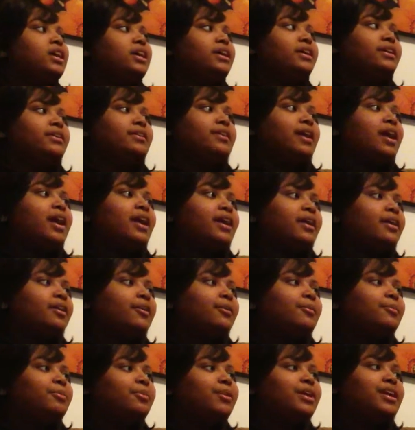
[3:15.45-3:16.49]
here I
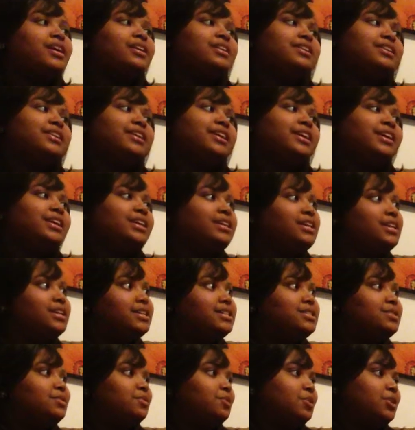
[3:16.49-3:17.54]
am pregnant and he
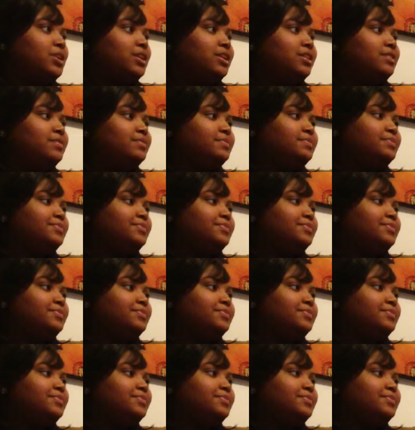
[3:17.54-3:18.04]
doesn't want it.